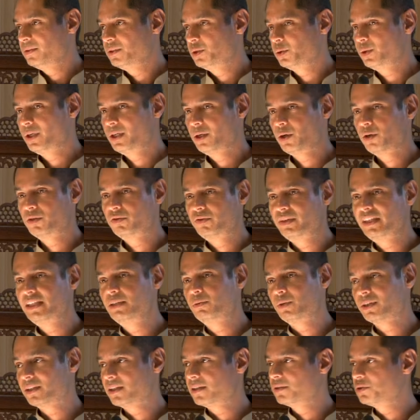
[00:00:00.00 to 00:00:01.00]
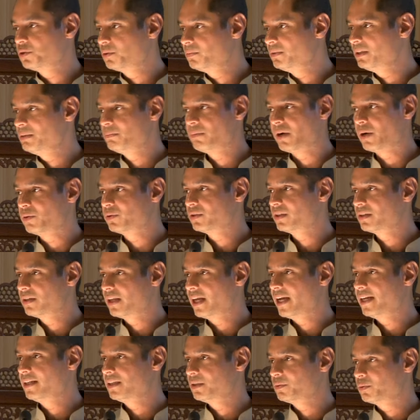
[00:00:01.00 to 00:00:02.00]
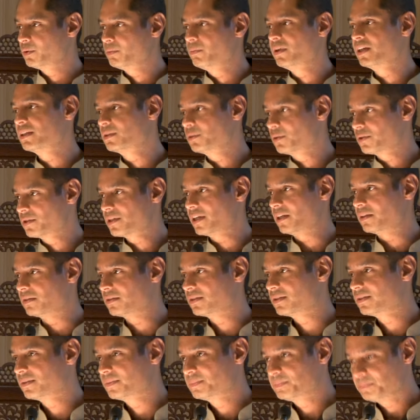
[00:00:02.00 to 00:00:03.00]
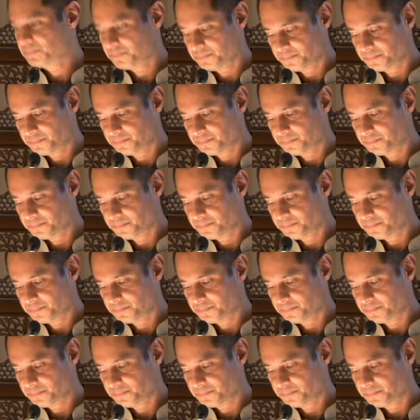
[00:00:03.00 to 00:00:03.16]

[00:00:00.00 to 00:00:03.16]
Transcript: You cannot read watan to mean bounded land, it would make no sense.